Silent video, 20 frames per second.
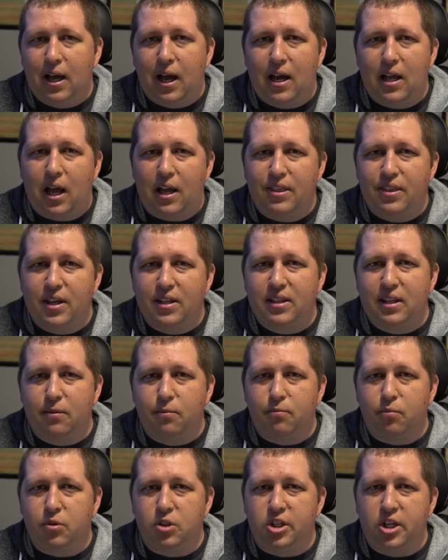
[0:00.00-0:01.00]
I think
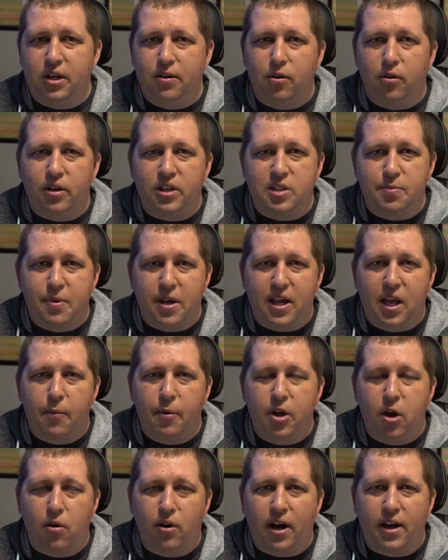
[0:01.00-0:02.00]
that generally speaking,
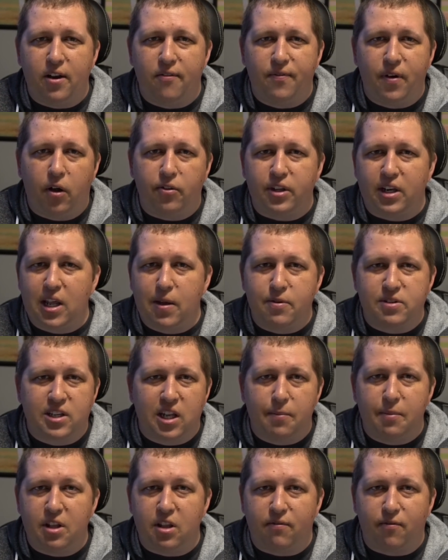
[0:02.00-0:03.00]
we all kind of felt that he was
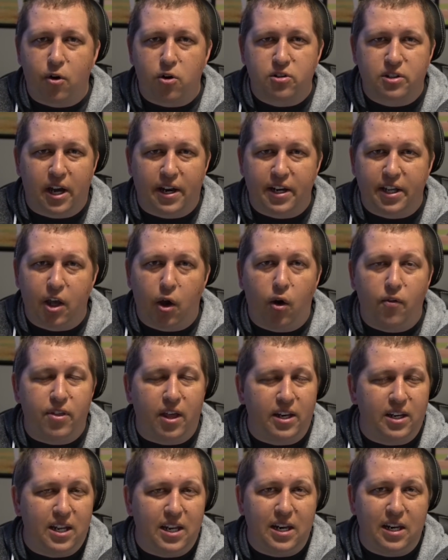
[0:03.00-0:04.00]
going to be the first guy to go if
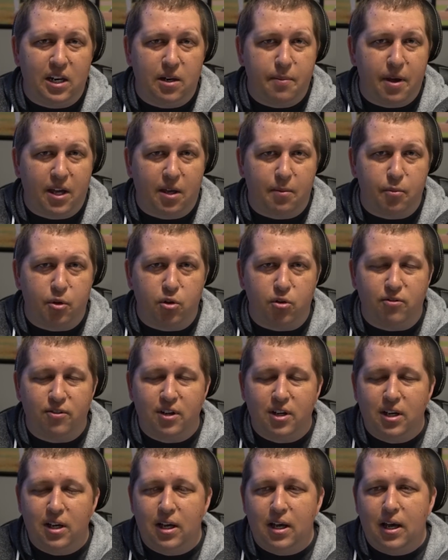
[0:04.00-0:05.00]
they needed to make a move.
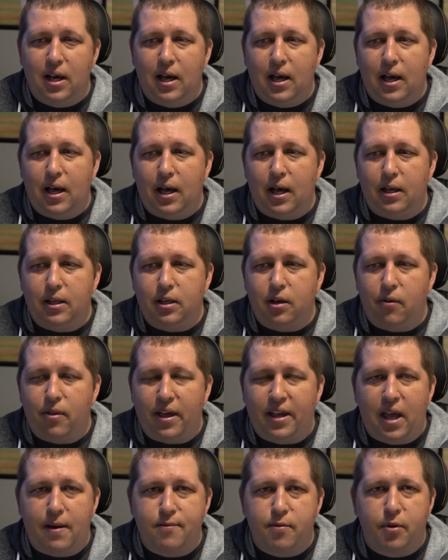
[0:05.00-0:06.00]

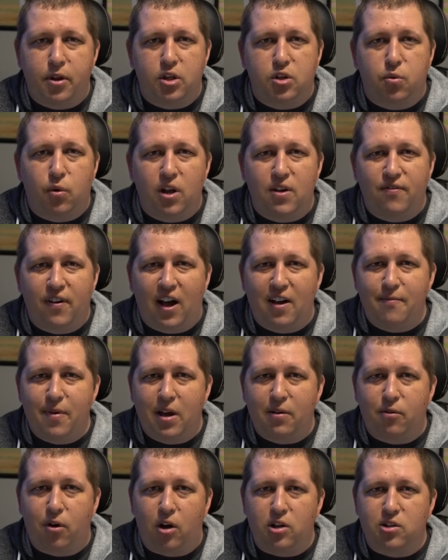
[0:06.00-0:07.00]
They kept him on the
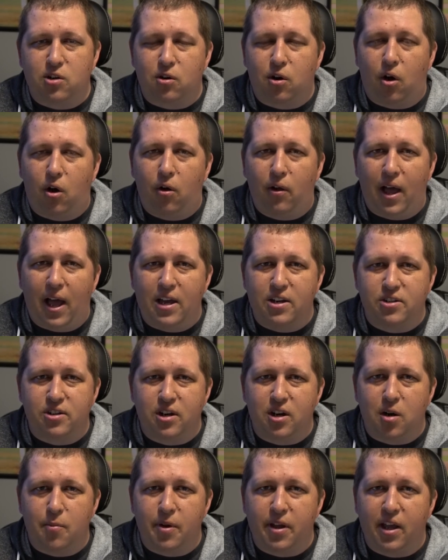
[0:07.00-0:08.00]
25-man roster all last
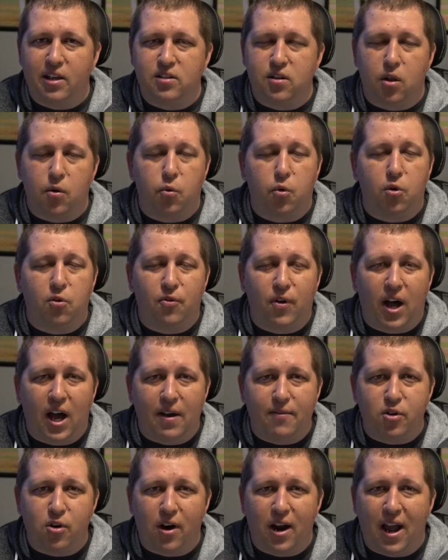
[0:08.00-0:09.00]
year because of the Rule
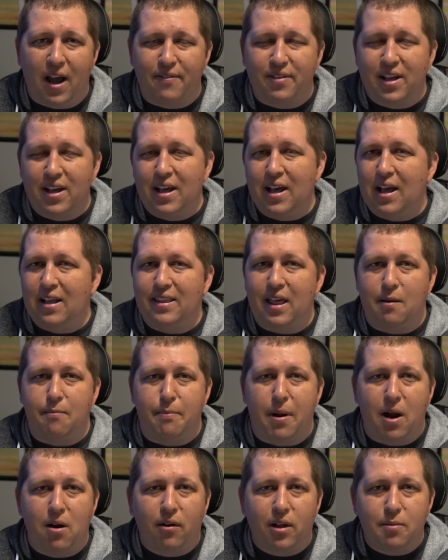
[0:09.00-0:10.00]
5 draft. They
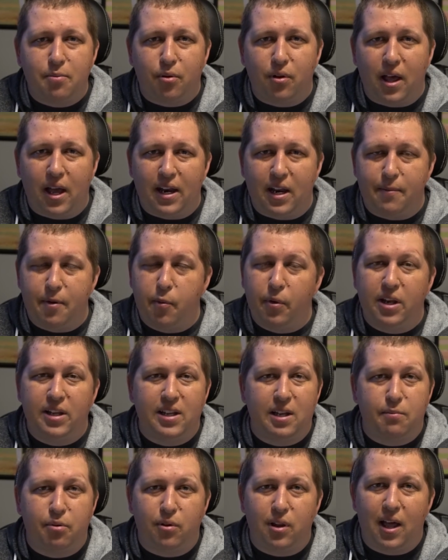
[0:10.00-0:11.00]
barely played him, and when he
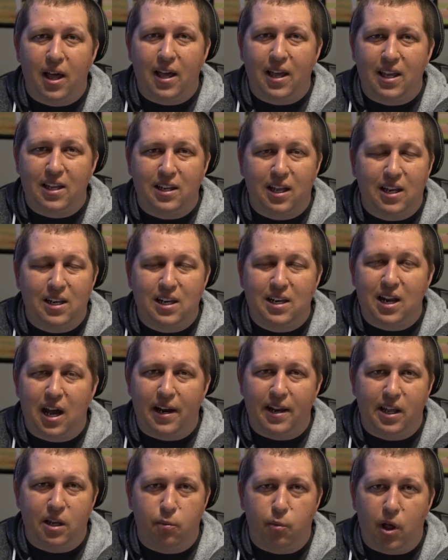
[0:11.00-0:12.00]
did play, he did
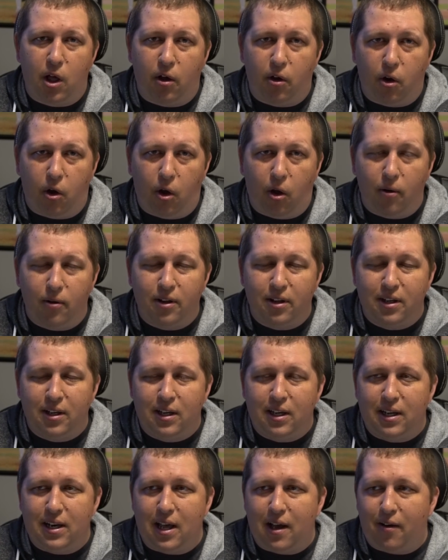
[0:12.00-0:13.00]
not hit well at all.
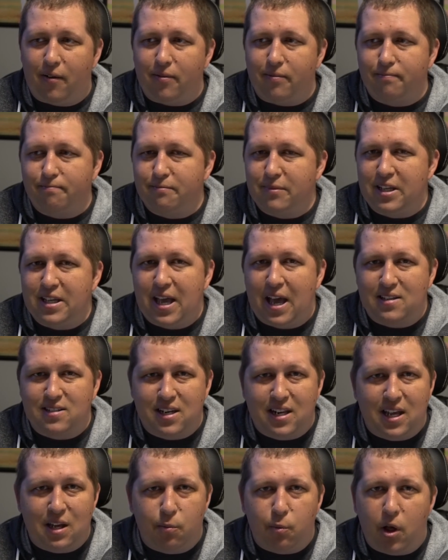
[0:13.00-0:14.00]
Now, he
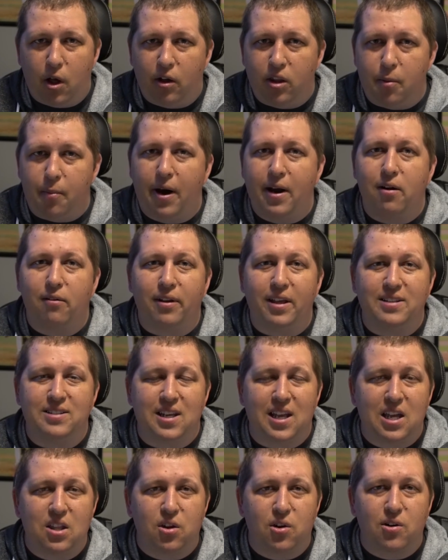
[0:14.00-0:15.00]
hasn't hit well in the minor leagues
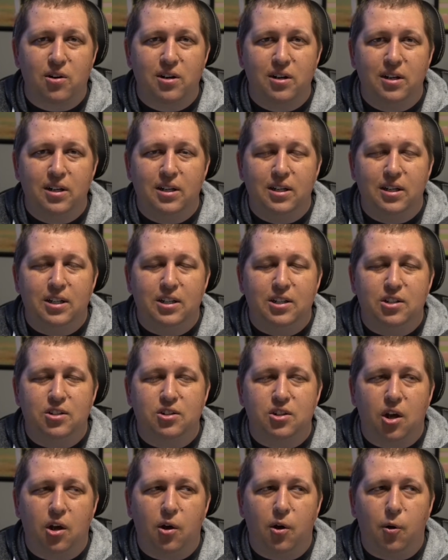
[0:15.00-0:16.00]
either,
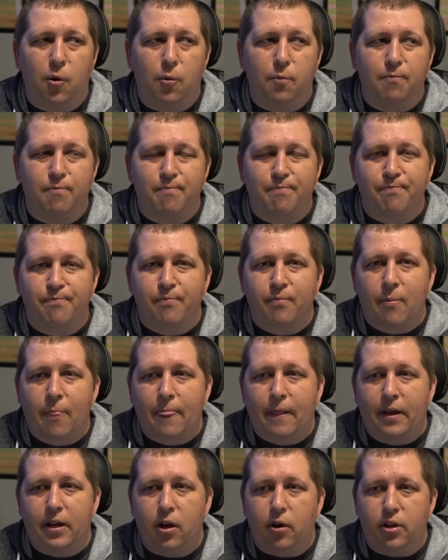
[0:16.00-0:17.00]
so
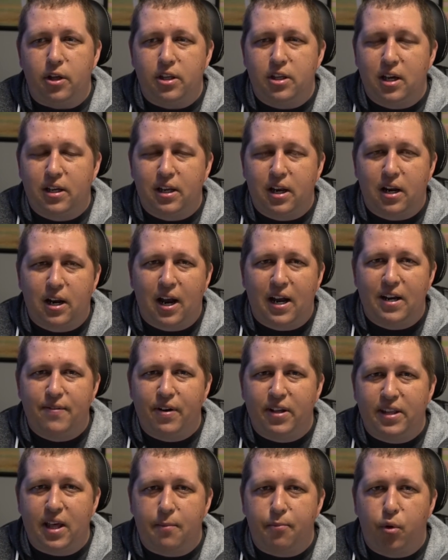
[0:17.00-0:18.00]
you're kind
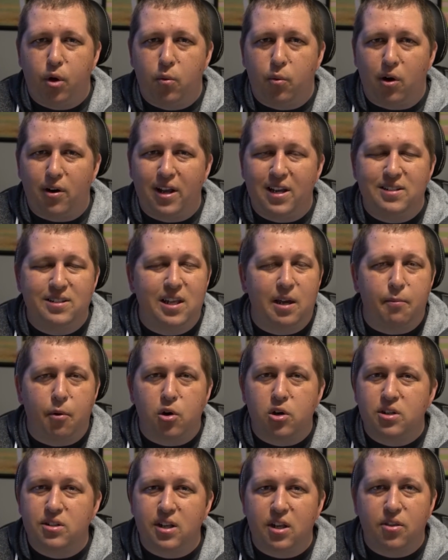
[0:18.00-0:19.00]
of at that point where he's the
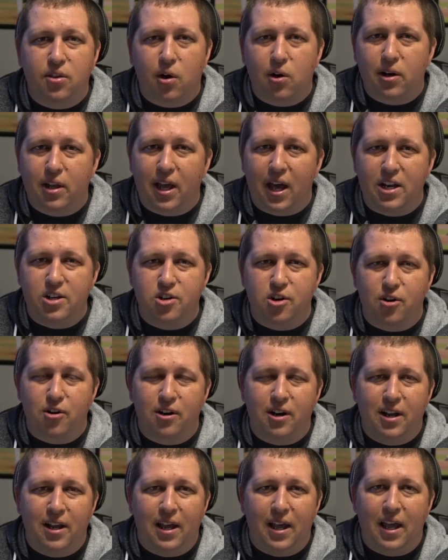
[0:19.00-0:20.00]
emergency third
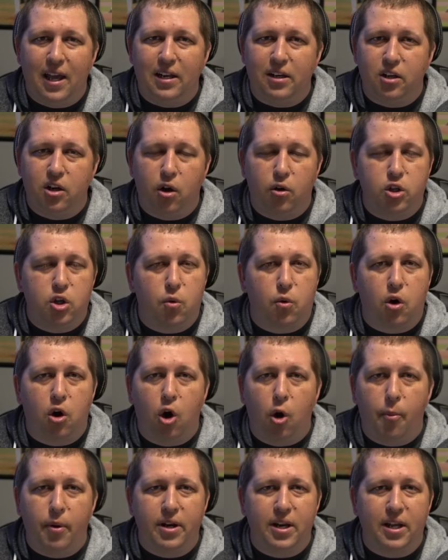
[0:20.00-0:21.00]
catcher, and you were
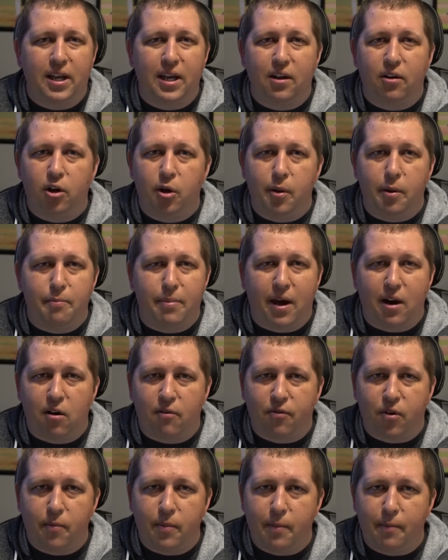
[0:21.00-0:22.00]
hoping to get a little bit better
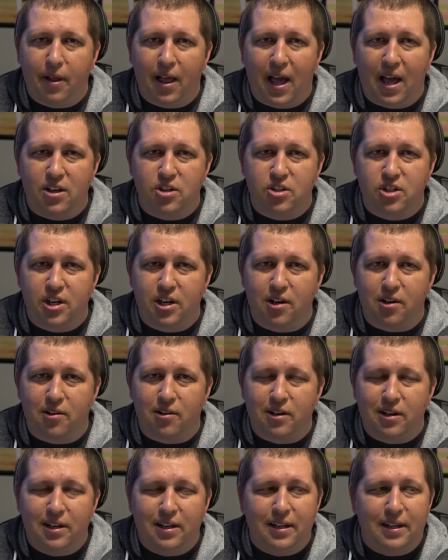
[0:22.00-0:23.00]
from him last
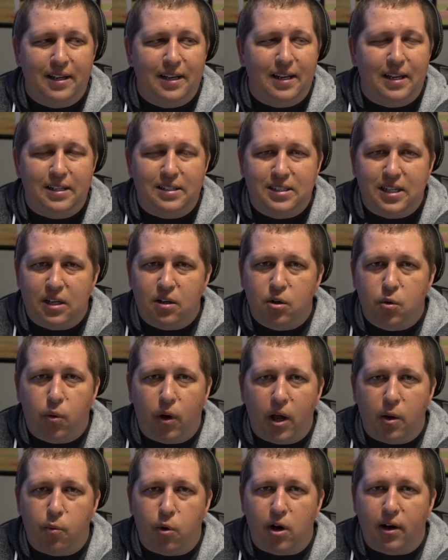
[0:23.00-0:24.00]
year. It didn't
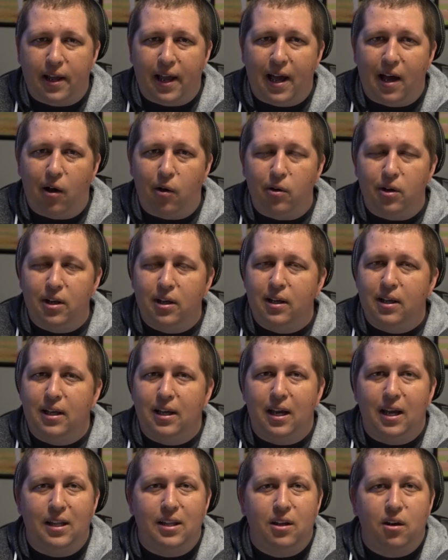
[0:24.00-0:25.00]
quite work out.
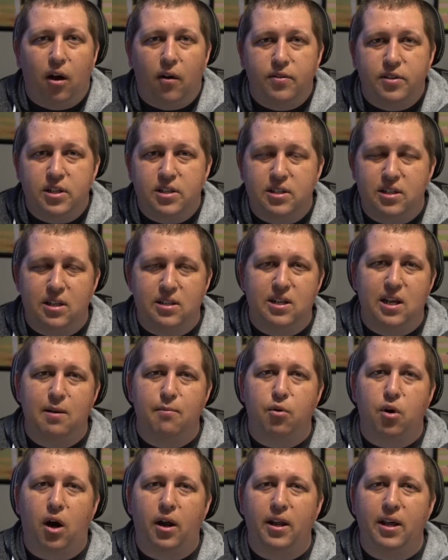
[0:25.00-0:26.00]
In the offseason, the
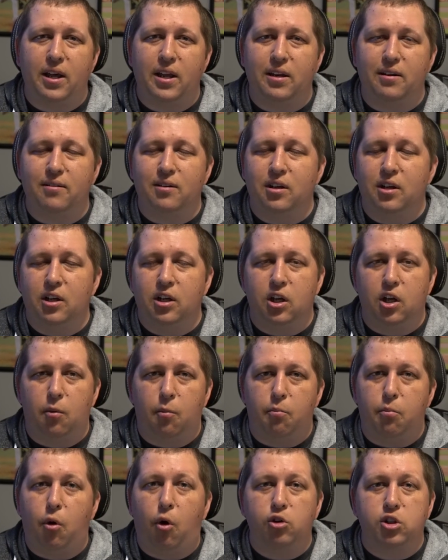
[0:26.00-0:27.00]
team brought in
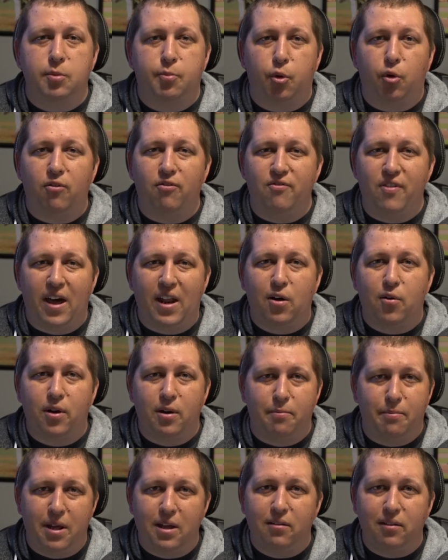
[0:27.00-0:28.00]
multiple
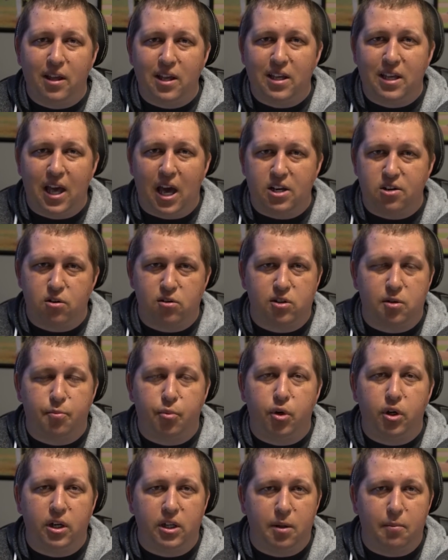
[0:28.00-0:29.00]
veteran big league catchers to
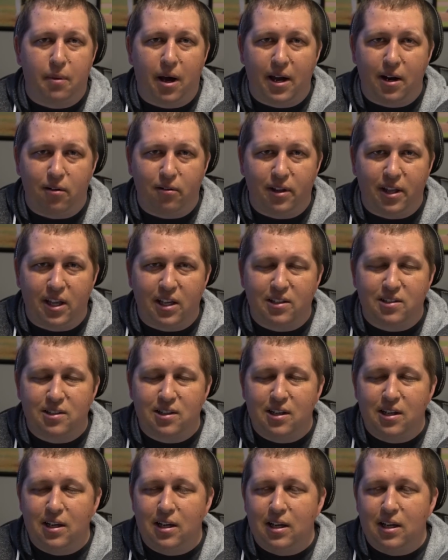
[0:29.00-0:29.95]
put in the minor leagues.